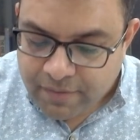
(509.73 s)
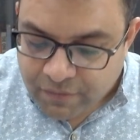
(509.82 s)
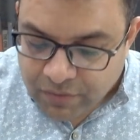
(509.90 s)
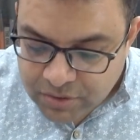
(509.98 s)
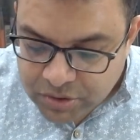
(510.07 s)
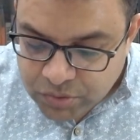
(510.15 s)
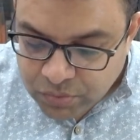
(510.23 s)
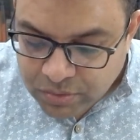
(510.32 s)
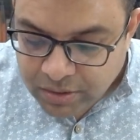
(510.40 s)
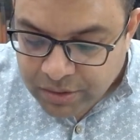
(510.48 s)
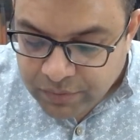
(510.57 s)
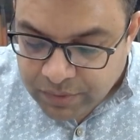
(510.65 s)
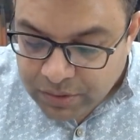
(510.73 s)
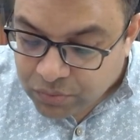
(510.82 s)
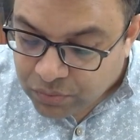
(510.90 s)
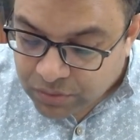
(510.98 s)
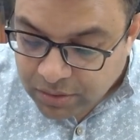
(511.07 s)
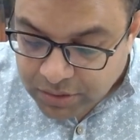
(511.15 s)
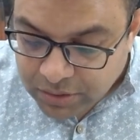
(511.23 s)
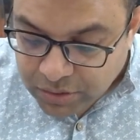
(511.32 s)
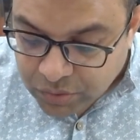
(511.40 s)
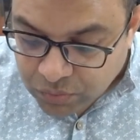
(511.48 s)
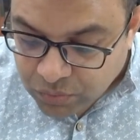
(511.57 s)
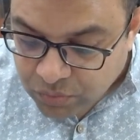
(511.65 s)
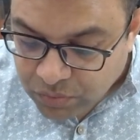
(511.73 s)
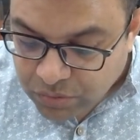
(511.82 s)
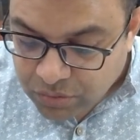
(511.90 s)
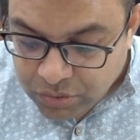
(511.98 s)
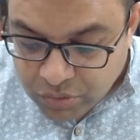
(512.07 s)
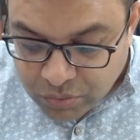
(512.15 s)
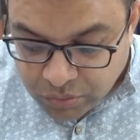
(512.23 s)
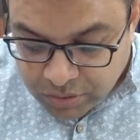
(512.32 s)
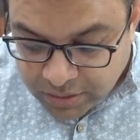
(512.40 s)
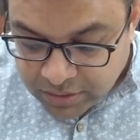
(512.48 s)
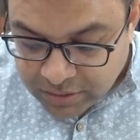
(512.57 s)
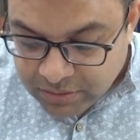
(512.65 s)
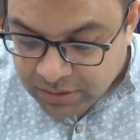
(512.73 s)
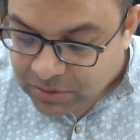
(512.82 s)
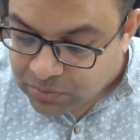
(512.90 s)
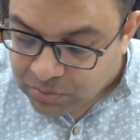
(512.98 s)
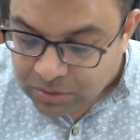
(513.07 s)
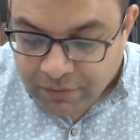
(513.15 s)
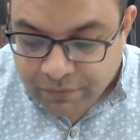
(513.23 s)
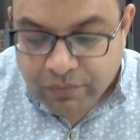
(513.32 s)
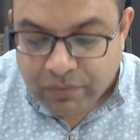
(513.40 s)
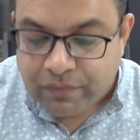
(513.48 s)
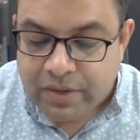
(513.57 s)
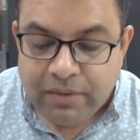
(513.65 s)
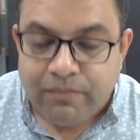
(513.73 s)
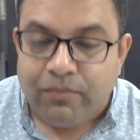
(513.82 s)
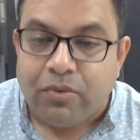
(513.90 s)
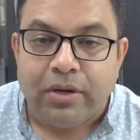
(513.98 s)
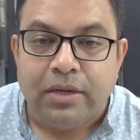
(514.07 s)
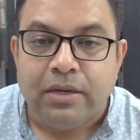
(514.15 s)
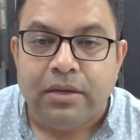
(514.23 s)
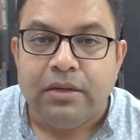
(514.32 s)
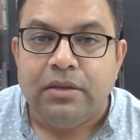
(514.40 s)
Verse two thirty-one, two thirty-two, two thirty-three, two thirty-four, very important.